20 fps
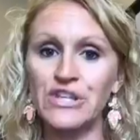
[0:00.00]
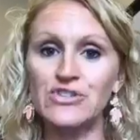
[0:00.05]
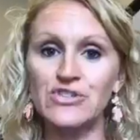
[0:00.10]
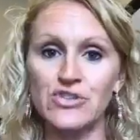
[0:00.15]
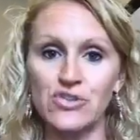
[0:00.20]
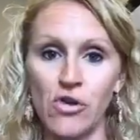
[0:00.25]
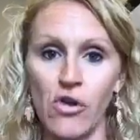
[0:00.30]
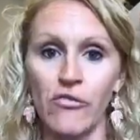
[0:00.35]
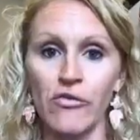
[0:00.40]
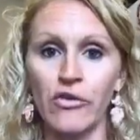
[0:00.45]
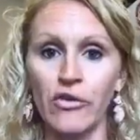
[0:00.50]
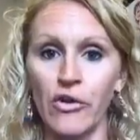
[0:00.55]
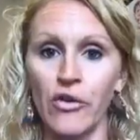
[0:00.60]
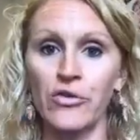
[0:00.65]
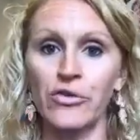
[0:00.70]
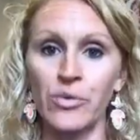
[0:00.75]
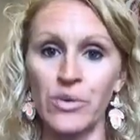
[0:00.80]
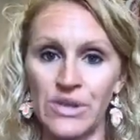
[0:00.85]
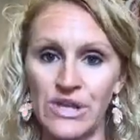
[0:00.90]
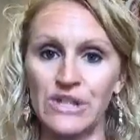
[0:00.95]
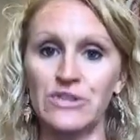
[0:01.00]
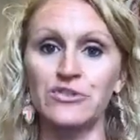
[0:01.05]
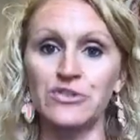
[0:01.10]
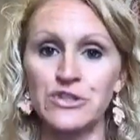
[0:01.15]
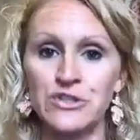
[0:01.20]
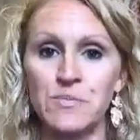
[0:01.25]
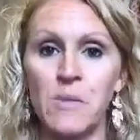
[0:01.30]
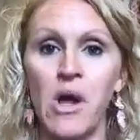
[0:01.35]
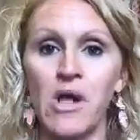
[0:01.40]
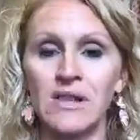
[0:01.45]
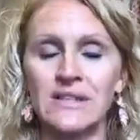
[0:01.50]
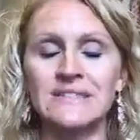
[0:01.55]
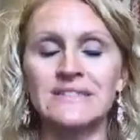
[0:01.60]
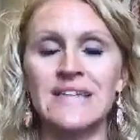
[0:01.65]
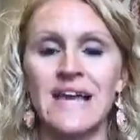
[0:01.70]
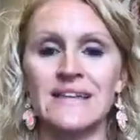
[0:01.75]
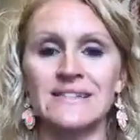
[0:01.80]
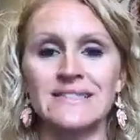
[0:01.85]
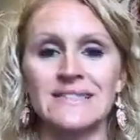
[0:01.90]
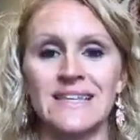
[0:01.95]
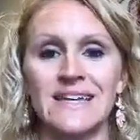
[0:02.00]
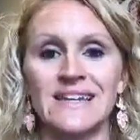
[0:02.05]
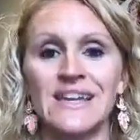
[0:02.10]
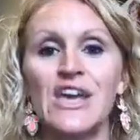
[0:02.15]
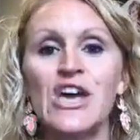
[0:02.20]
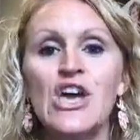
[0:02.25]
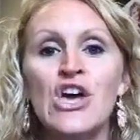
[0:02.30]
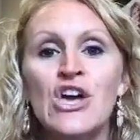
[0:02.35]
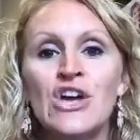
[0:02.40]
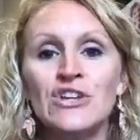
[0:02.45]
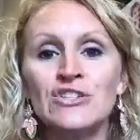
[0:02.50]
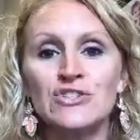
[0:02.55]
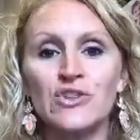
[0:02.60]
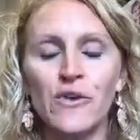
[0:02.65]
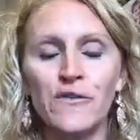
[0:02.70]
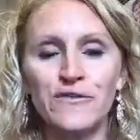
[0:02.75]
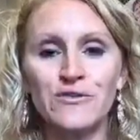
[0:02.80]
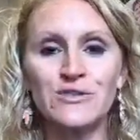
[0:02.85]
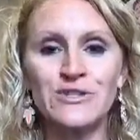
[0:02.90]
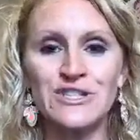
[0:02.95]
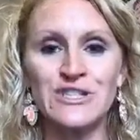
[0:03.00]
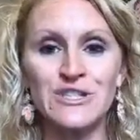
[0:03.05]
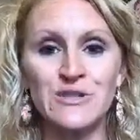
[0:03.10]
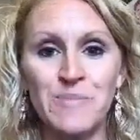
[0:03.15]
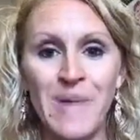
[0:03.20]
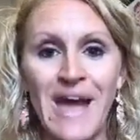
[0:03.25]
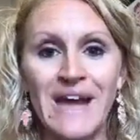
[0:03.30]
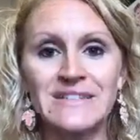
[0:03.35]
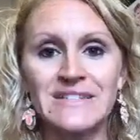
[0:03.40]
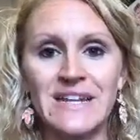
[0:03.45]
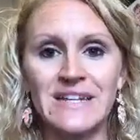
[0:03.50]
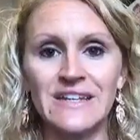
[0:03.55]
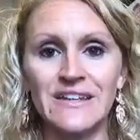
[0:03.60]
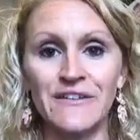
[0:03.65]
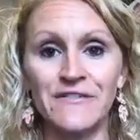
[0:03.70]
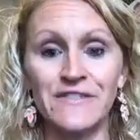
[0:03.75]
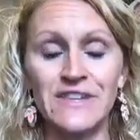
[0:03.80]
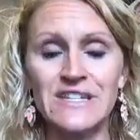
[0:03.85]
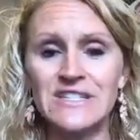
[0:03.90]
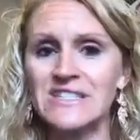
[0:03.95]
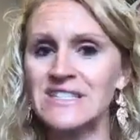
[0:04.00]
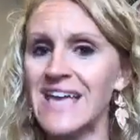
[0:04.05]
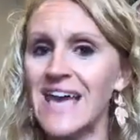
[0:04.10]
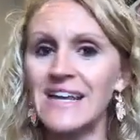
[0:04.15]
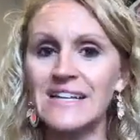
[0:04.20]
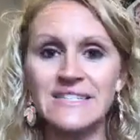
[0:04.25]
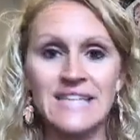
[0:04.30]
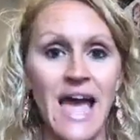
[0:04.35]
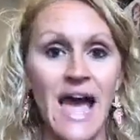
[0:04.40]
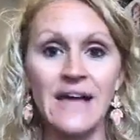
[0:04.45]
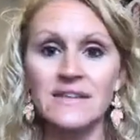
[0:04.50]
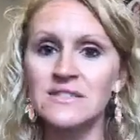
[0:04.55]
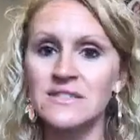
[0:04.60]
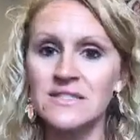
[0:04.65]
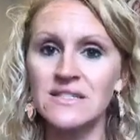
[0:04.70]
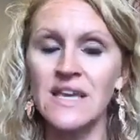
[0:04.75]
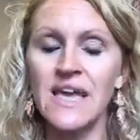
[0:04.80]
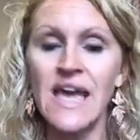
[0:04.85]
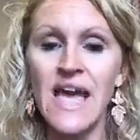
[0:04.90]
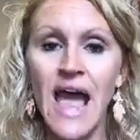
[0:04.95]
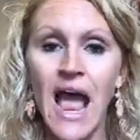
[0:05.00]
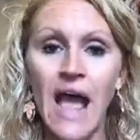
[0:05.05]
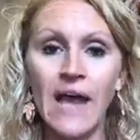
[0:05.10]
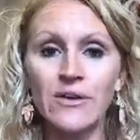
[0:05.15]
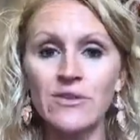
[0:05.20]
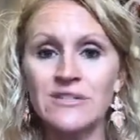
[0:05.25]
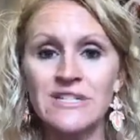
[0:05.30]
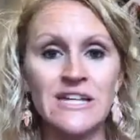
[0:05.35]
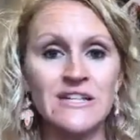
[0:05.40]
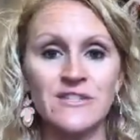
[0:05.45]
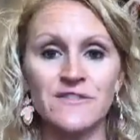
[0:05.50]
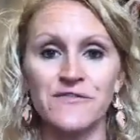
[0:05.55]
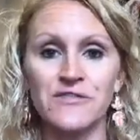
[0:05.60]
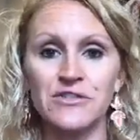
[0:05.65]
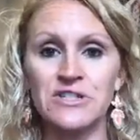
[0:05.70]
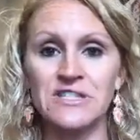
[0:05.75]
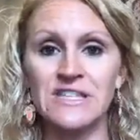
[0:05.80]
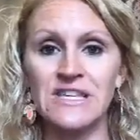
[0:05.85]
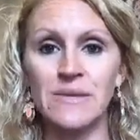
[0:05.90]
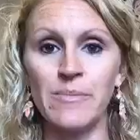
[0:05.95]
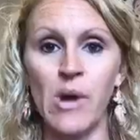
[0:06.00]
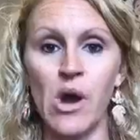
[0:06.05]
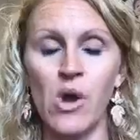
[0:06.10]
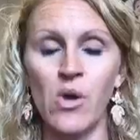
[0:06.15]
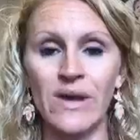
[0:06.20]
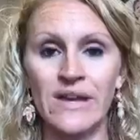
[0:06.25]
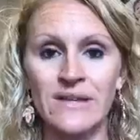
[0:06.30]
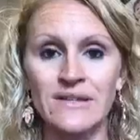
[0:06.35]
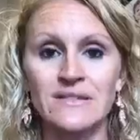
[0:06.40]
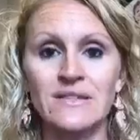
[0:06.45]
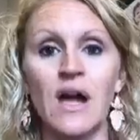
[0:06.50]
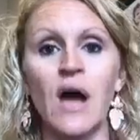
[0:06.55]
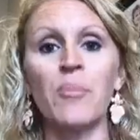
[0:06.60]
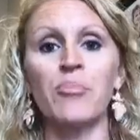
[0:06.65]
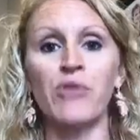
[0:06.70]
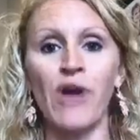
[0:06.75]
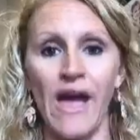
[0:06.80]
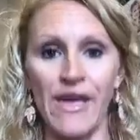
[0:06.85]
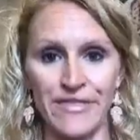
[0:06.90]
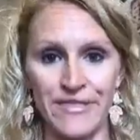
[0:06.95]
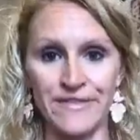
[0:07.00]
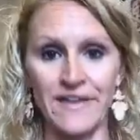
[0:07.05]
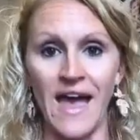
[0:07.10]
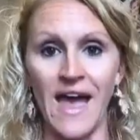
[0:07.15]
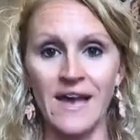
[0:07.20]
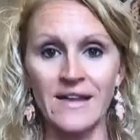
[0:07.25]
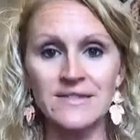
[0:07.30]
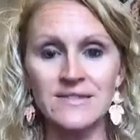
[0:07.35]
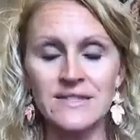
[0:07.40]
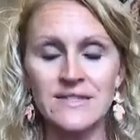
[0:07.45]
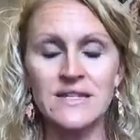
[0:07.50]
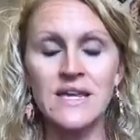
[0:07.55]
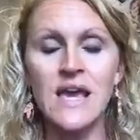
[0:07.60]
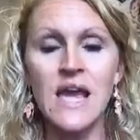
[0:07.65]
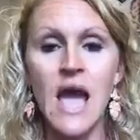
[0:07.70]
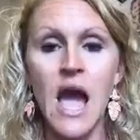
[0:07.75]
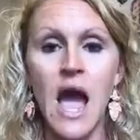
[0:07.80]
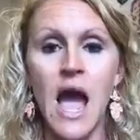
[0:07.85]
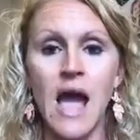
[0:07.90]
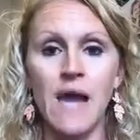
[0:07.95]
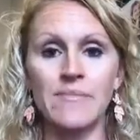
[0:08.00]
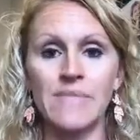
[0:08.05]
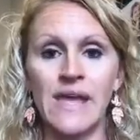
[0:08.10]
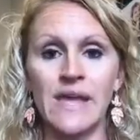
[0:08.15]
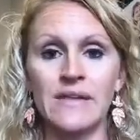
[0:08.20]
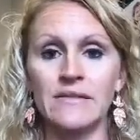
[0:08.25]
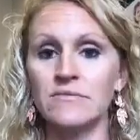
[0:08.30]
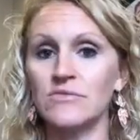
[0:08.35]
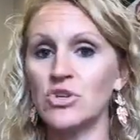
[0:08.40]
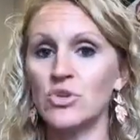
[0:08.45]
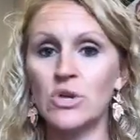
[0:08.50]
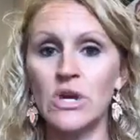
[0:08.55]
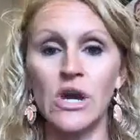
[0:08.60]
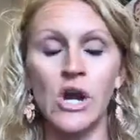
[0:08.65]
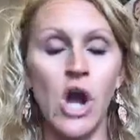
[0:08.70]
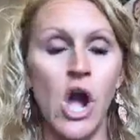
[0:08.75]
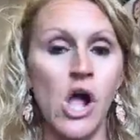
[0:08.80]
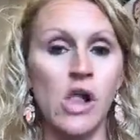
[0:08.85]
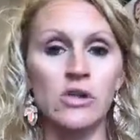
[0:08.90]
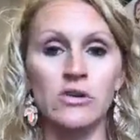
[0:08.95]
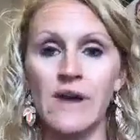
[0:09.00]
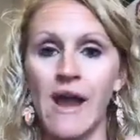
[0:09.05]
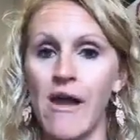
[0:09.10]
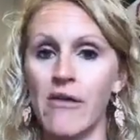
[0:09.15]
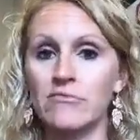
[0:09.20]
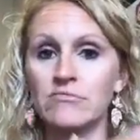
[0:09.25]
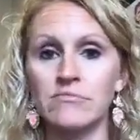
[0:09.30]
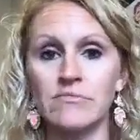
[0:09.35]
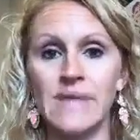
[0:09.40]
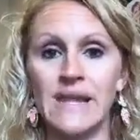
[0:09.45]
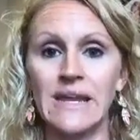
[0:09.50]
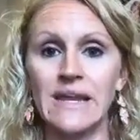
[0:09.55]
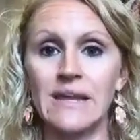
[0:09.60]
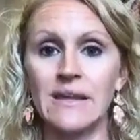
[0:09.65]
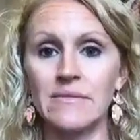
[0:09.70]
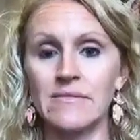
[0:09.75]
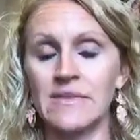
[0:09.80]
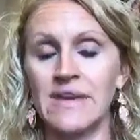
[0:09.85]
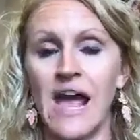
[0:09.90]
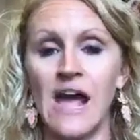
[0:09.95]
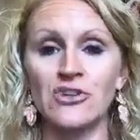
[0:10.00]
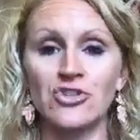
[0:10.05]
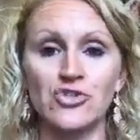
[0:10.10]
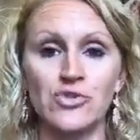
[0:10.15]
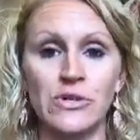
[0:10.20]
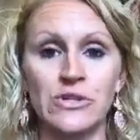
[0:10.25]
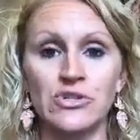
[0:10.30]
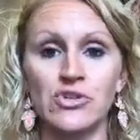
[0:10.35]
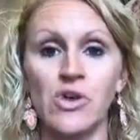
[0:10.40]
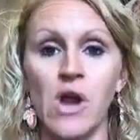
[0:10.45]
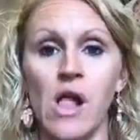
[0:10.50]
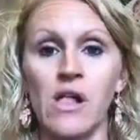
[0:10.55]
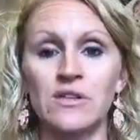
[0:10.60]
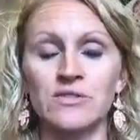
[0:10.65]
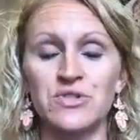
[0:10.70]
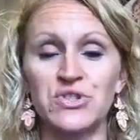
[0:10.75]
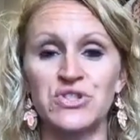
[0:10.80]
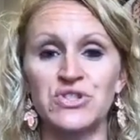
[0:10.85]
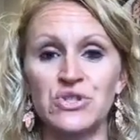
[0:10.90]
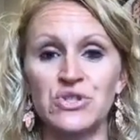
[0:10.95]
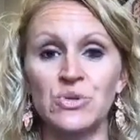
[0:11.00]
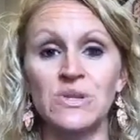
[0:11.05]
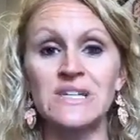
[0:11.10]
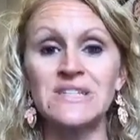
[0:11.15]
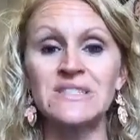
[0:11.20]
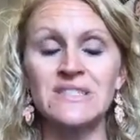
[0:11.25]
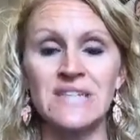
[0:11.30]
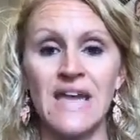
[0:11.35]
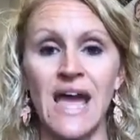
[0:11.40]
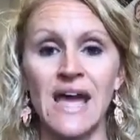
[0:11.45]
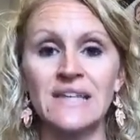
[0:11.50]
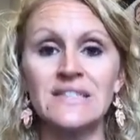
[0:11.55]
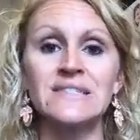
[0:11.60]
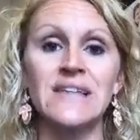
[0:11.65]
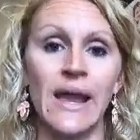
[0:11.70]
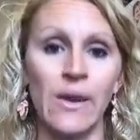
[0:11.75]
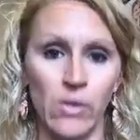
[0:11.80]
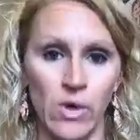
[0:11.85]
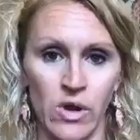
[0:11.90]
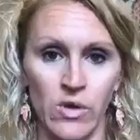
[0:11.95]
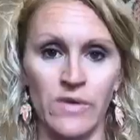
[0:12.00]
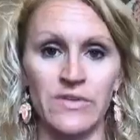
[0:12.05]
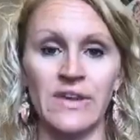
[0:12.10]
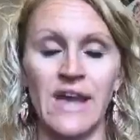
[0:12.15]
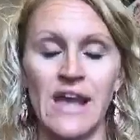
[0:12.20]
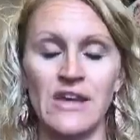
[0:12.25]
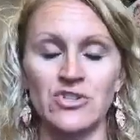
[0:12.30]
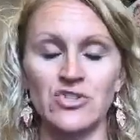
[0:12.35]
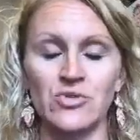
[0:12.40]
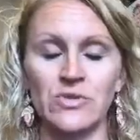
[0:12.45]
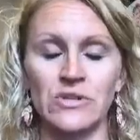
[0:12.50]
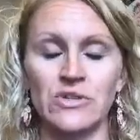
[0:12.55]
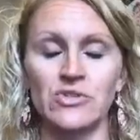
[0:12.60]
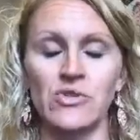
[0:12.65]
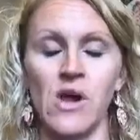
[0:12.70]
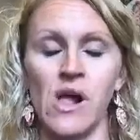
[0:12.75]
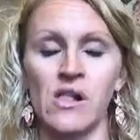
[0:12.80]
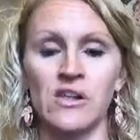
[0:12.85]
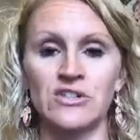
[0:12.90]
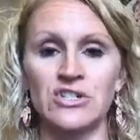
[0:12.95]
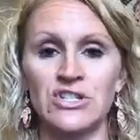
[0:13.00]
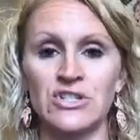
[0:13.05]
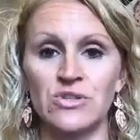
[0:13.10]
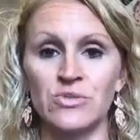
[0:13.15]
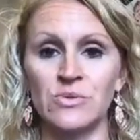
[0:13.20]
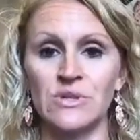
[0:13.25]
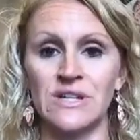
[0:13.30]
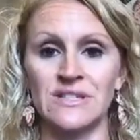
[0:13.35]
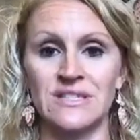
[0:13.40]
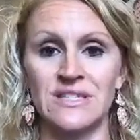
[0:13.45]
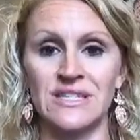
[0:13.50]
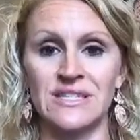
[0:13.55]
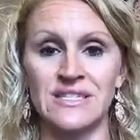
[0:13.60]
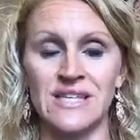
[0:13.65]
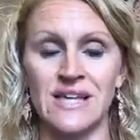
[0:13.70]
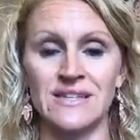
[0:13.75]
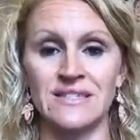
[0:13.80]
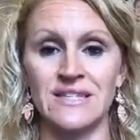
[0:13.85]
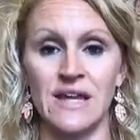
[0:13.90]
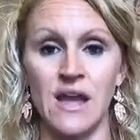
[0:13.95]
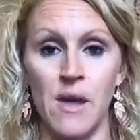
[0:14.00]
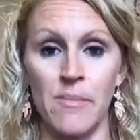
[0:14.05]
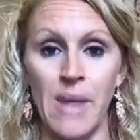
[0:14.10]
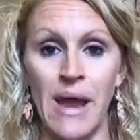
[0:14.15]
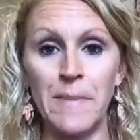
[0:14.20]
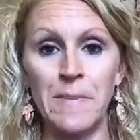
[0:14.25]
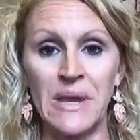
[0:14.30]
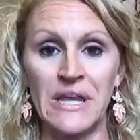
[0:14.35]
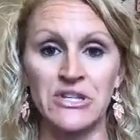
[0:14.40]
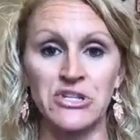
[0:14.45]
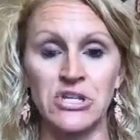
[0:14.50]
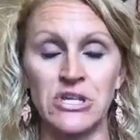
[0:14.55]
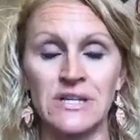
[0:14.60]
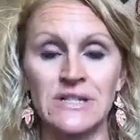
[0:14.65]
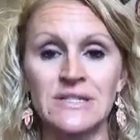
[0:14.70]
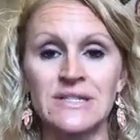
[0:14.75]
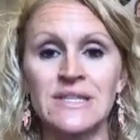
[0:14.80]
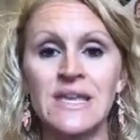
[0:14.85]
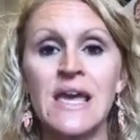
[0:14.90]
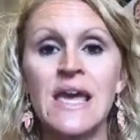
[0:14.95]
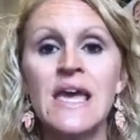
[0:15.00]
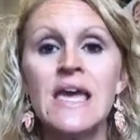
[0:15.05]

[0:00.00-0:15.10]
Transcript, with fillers: yeast overgrowth within your small intestine. So if you suspect any of this, get a test. How you test for SIBO is a breath test, um, and you can call around. Many gastroenterologists do this test. I work with a gastroenterologist who does this testing on my patients.